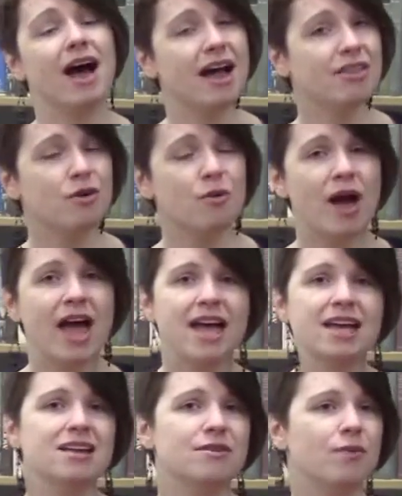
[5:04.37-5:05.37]
Either
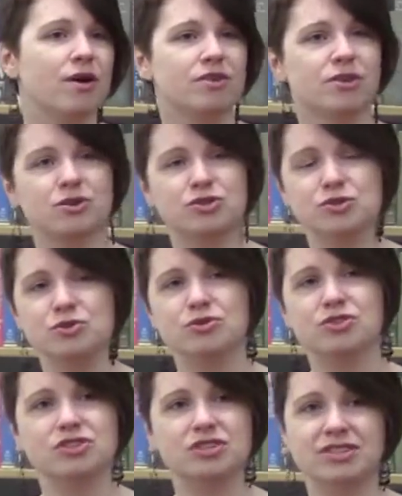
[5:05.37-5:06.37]
way, whether you
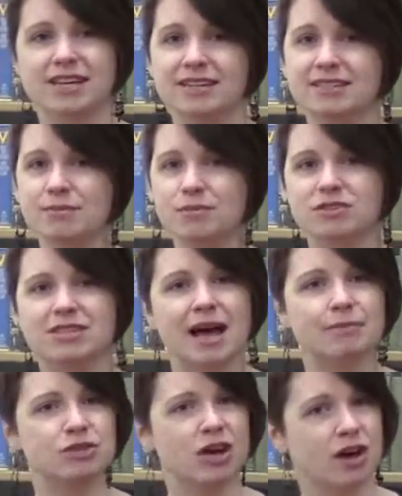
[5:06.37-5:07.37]
choose to just get a simple
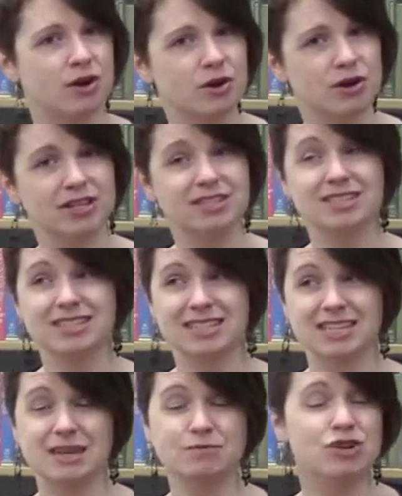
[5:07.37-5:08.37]
snapshot or
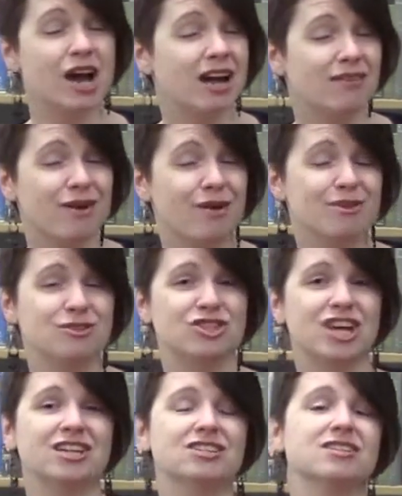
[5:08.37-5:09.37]
keep track of all those
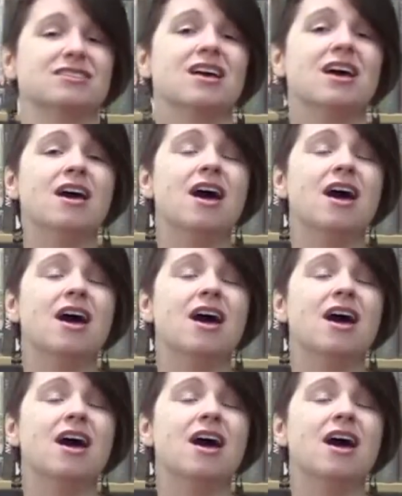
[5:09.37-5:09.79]
changes,